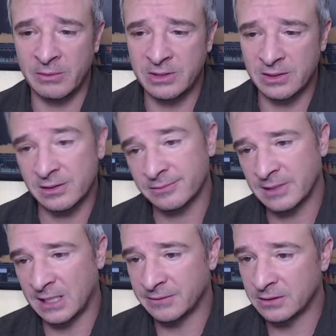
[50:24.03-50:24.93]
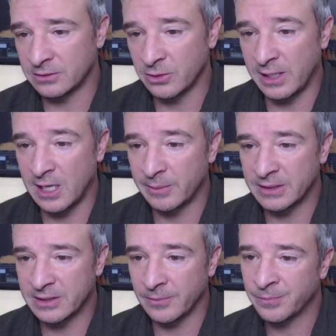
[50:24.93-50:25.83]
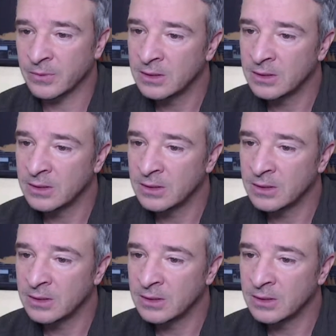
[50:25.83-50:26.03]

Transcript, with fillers: which is kind of a drain on me. So.